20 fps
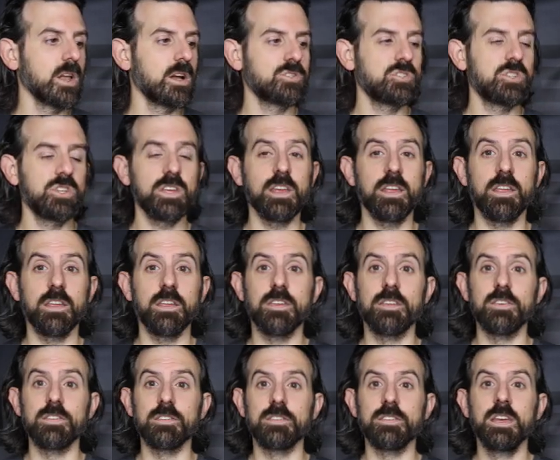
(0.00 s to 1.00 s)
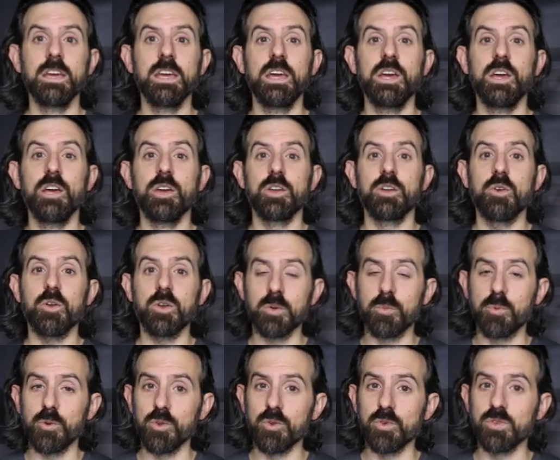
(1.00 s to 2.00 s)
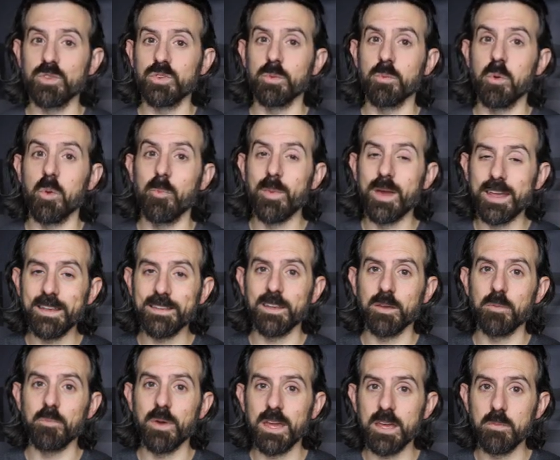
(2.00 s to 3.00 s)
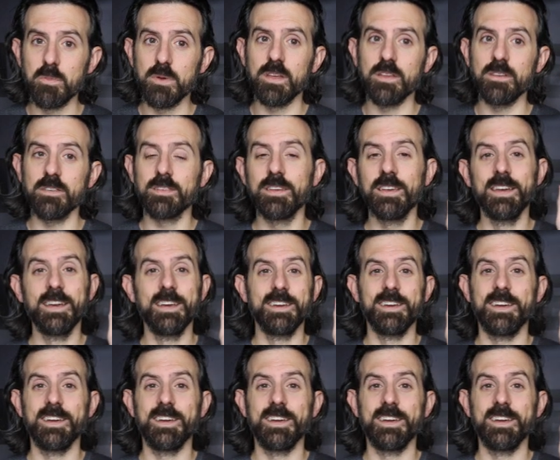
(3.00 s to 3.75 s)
she is going to produce some amazing babies.